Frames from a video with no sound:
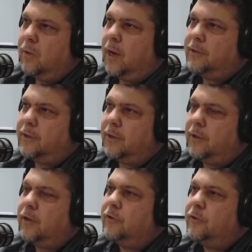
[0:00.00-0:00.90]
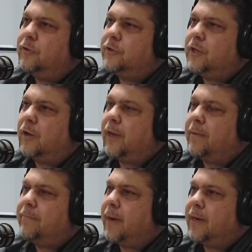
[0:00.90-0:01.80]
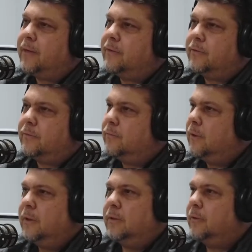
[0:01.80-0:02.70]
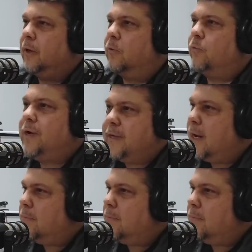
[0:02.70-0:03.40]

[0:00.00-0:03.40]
I see. So, do you sell that bedding to retail